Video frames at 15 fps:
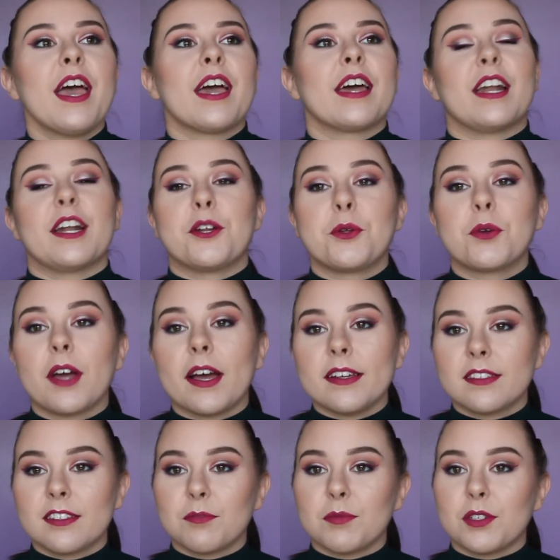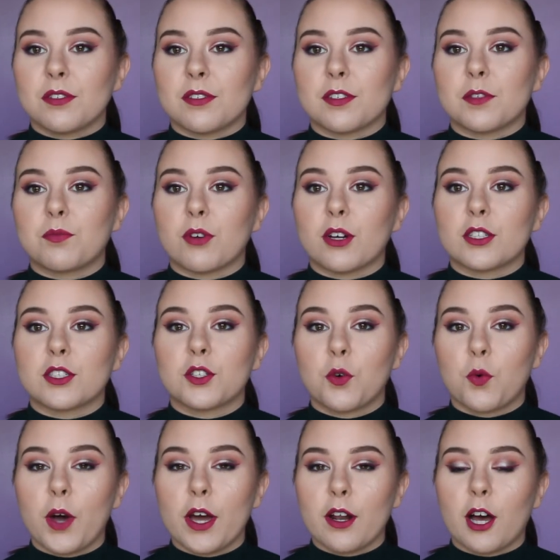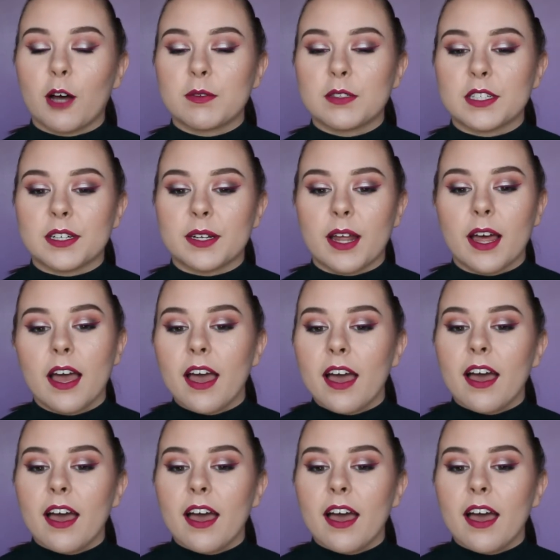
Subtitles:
And I know you guys see me use this brush quite often.